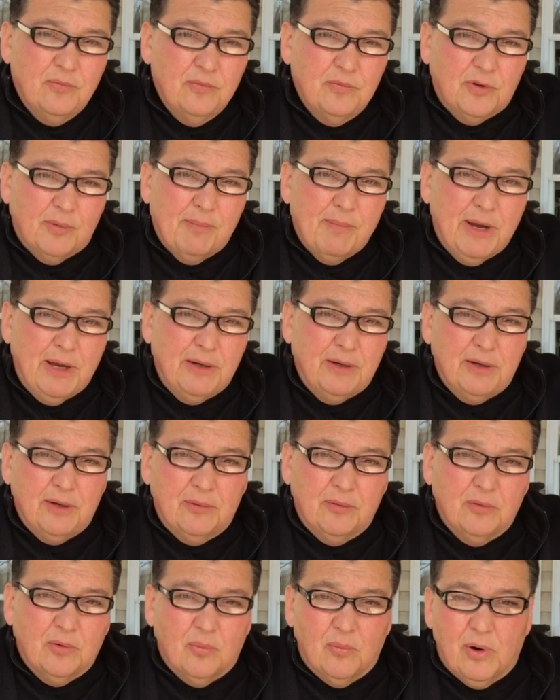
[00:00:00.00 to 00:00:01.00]
the men
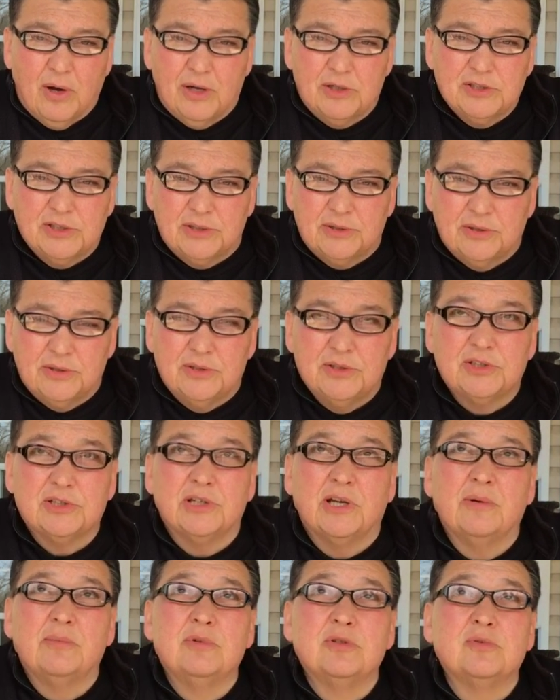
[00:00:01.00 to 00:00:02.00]
that were watching, the
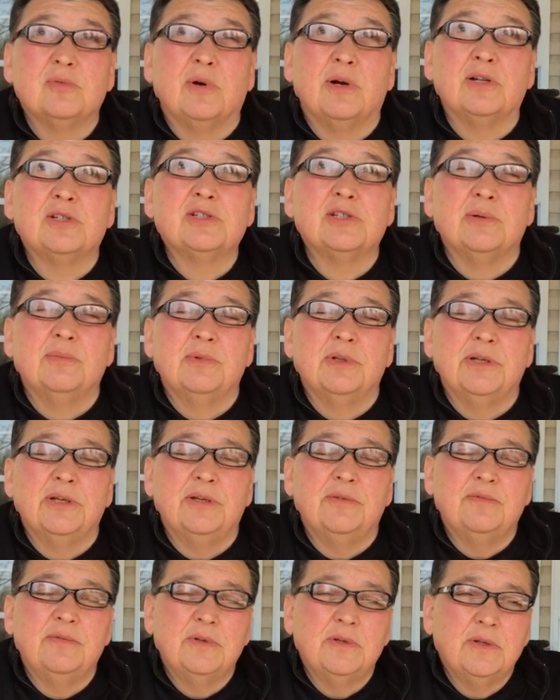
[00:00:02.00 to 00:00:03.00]
disciples watched them
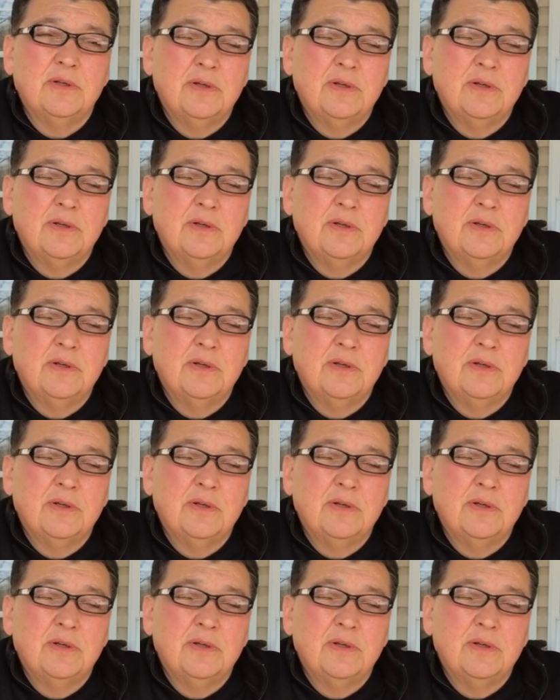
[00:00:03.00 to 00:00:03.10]
leave.